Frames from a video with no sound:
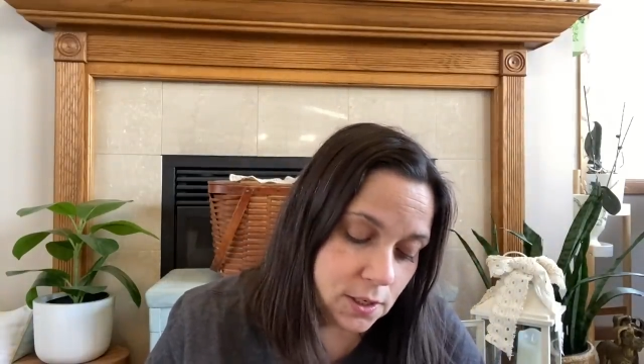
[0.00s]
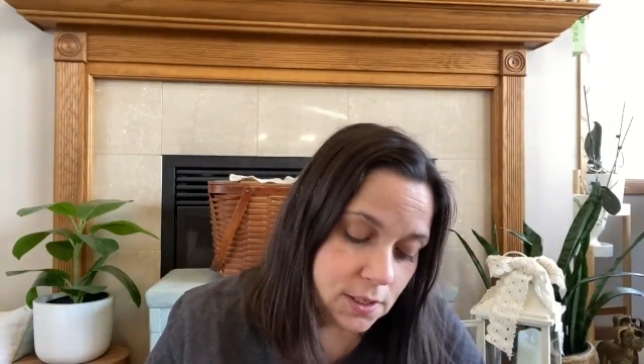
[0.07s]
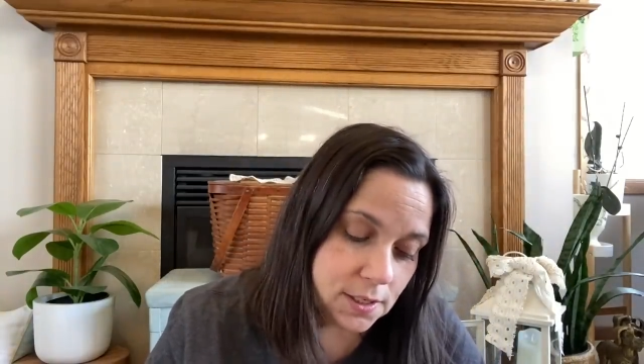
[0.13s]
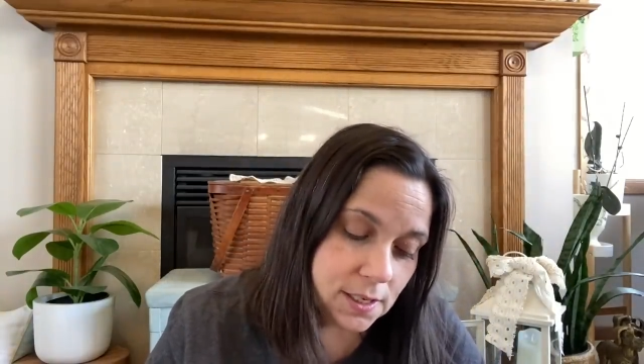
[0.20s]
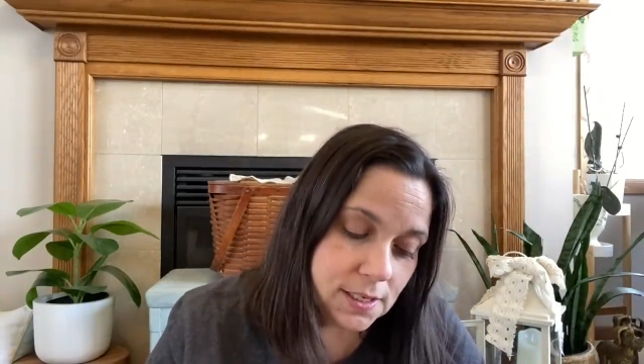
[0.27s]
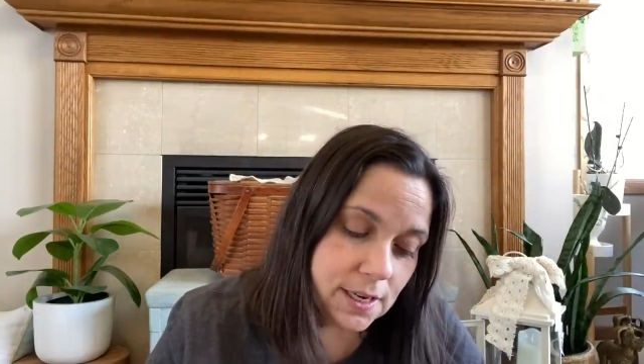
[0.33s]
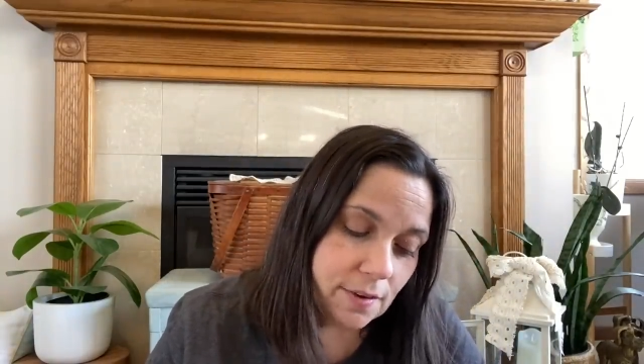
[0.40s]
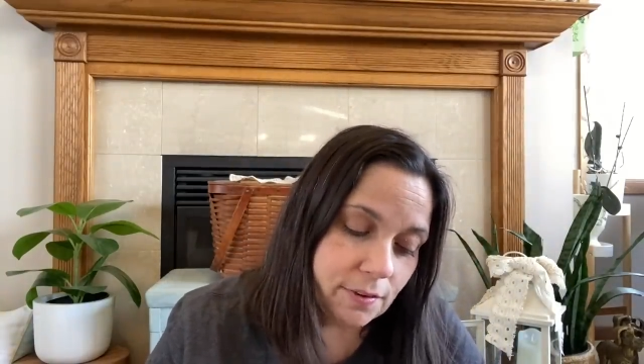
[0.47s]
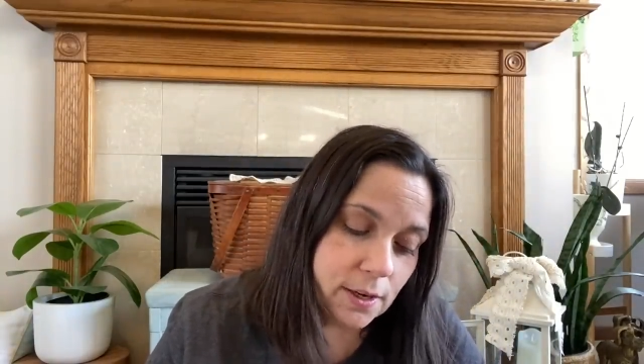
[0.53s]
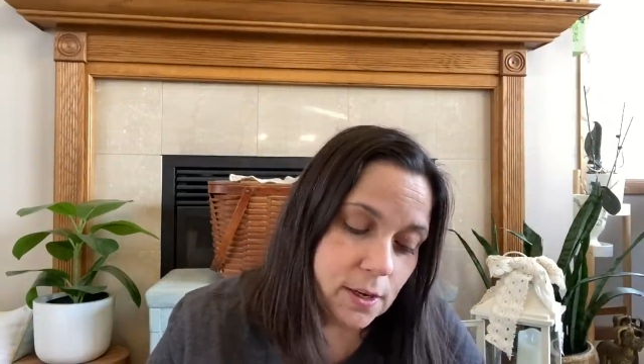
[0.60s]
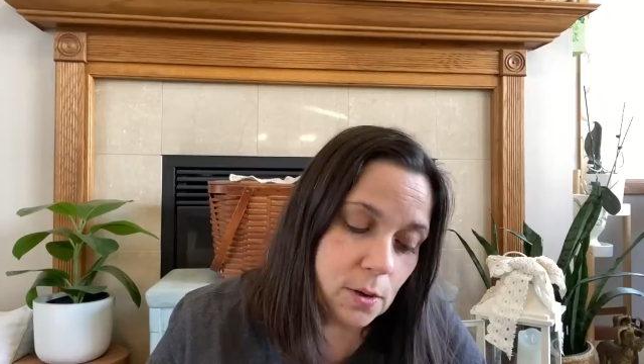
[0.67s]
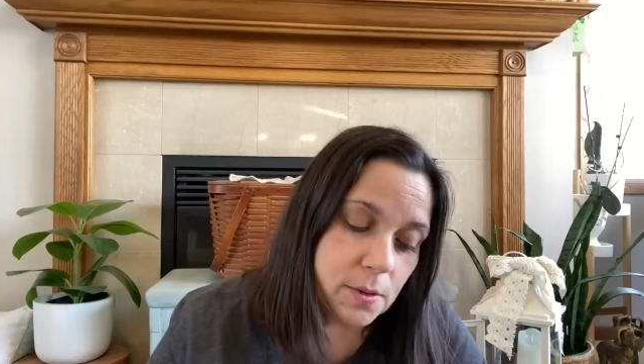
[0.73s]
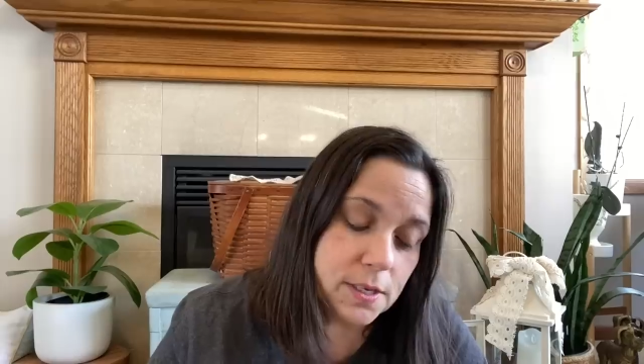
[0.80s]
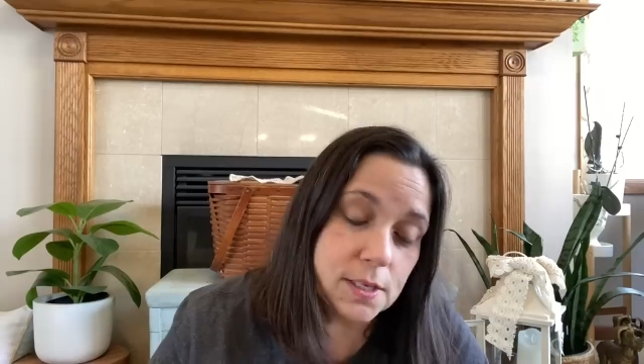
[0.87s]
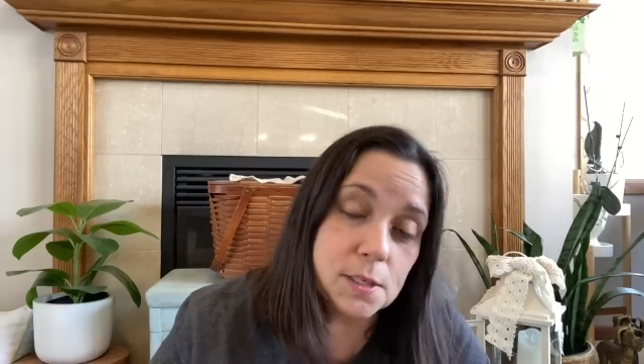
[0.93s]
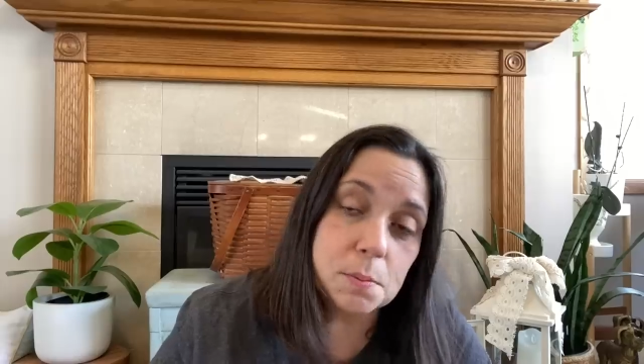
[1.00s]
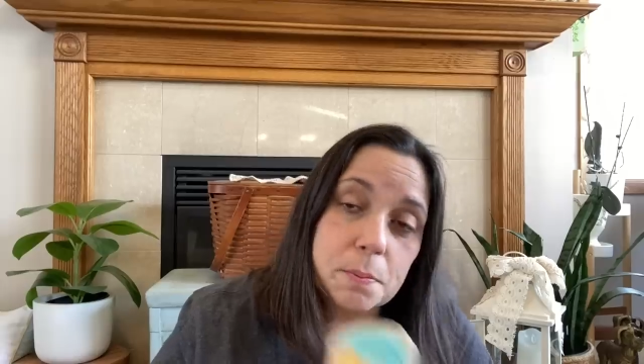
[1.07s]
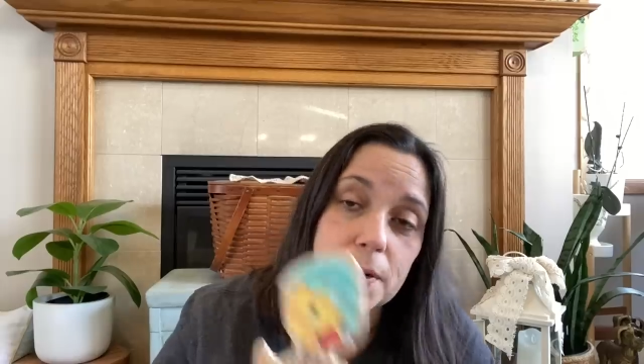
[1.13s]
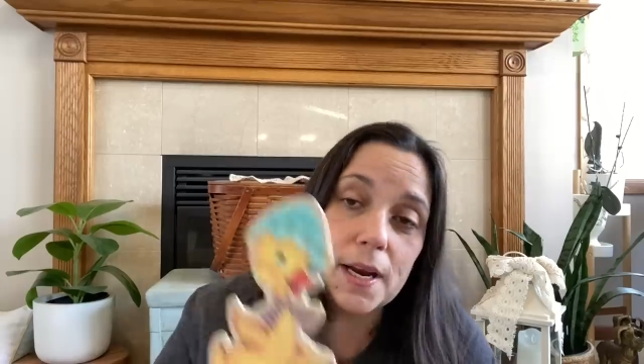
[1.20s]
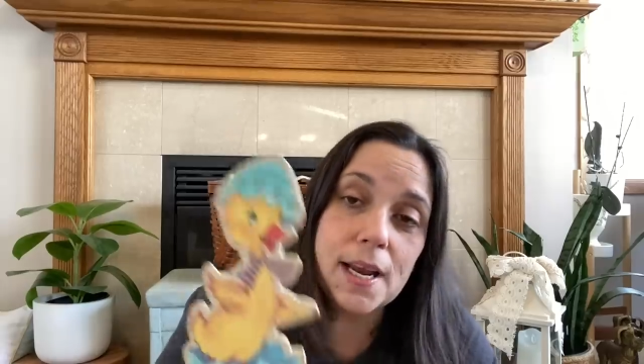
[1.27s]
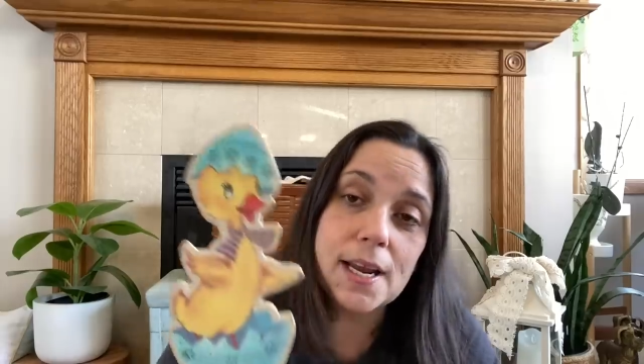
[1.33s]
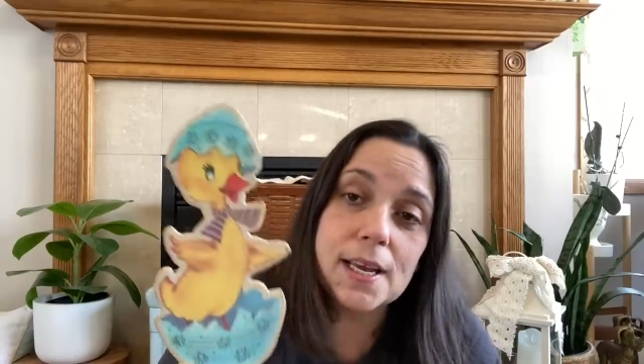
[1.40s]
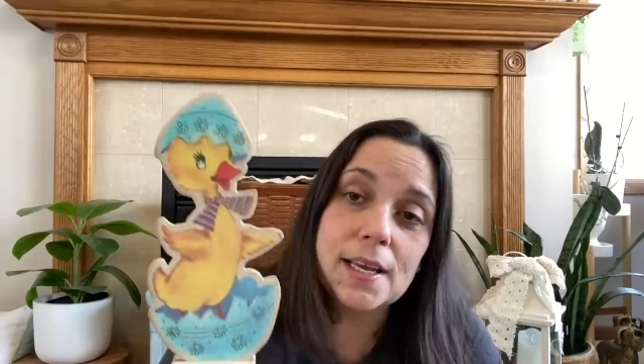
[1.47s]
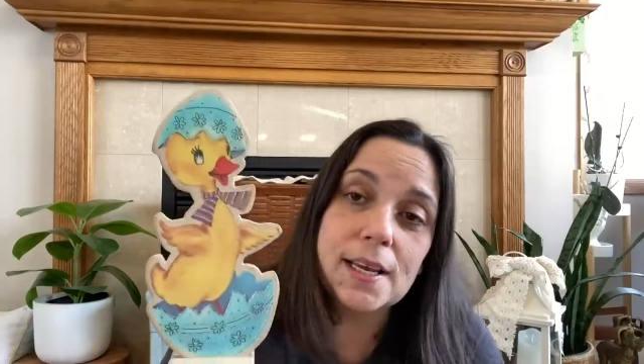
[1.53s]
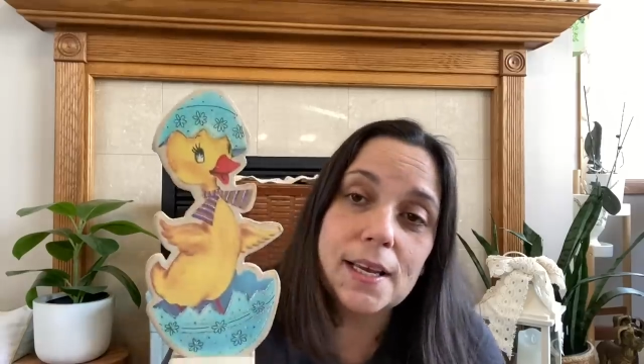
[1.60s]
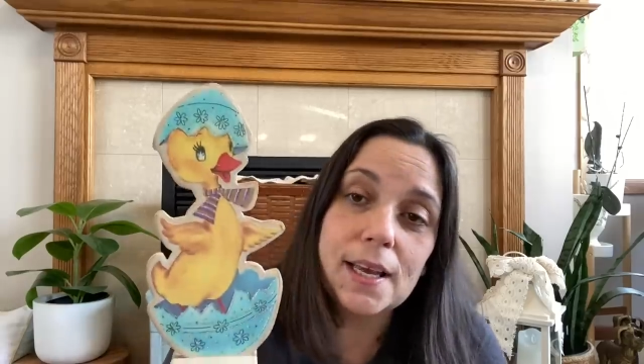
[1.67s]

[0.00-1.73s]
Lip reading: This could definitely go into spring.